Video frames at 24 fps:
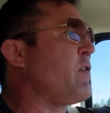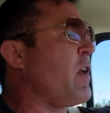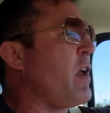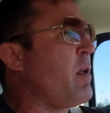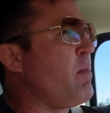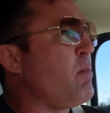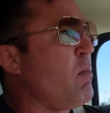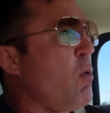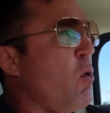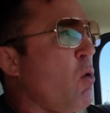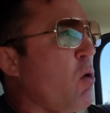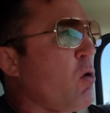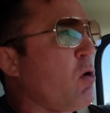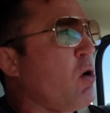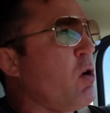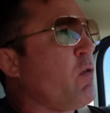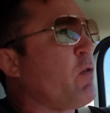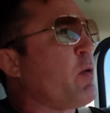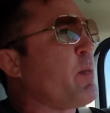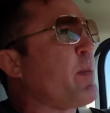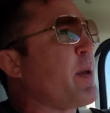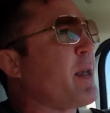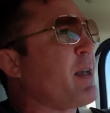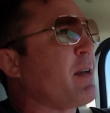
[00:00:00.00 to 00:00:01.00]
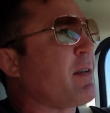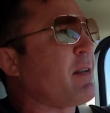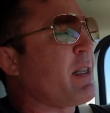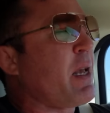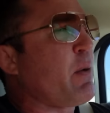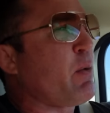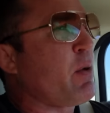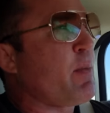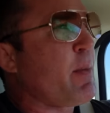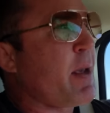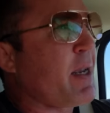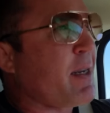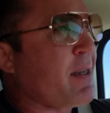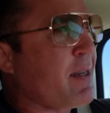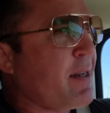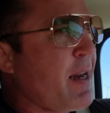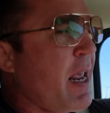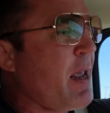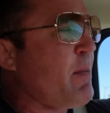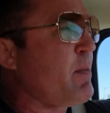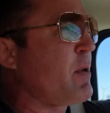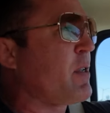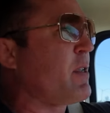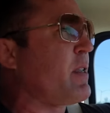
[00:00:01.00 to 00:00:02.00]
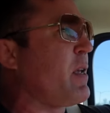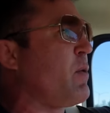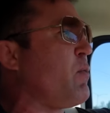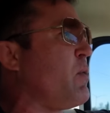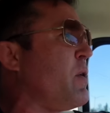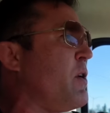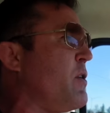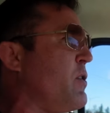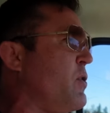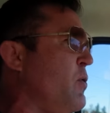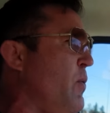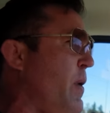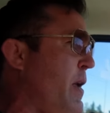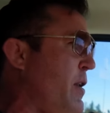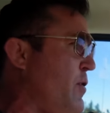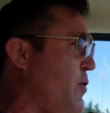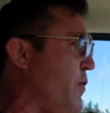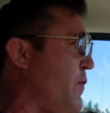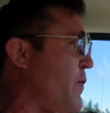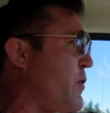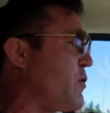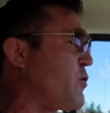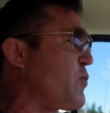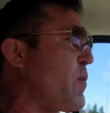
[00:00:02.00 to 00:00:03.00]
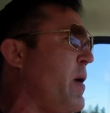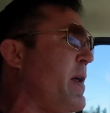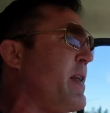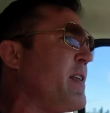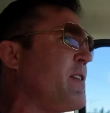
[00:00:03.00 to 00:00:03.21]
and moreover, because they would make statements, they wouldn't do interviews, right?